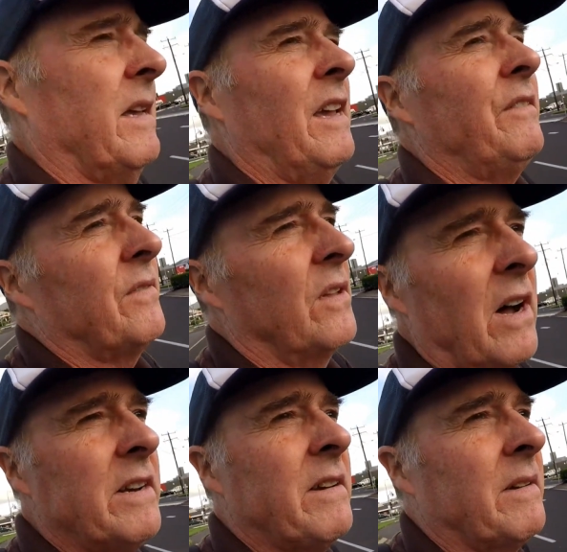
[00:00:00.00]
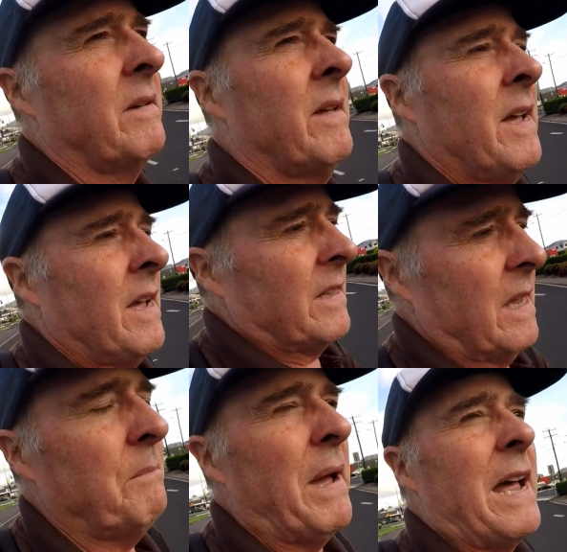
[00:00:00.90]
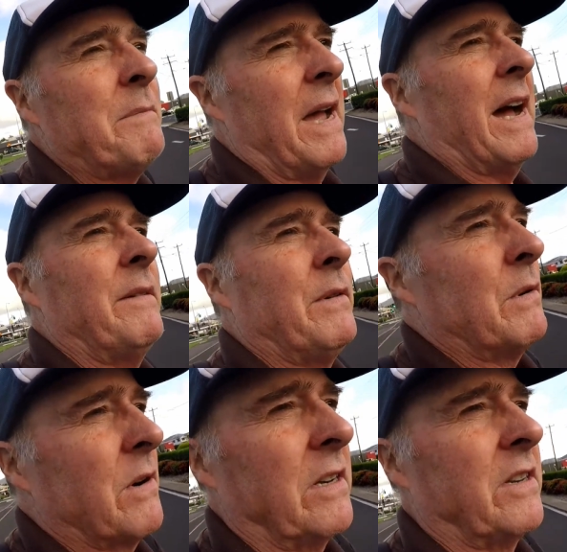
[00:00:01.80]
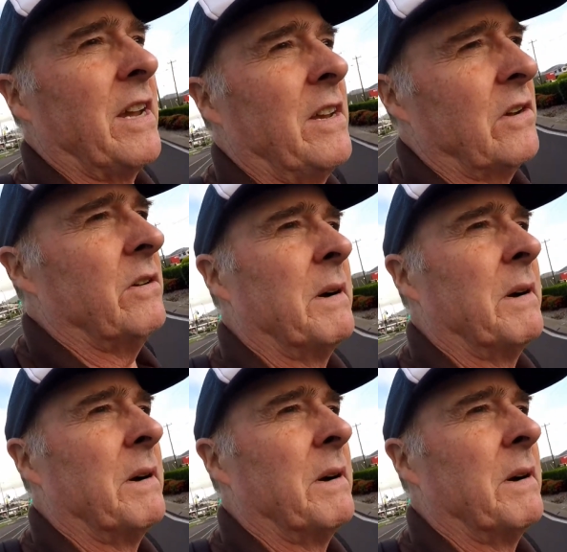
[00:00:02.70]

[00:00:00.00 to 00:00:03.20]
If not, then bad behaviour will continue.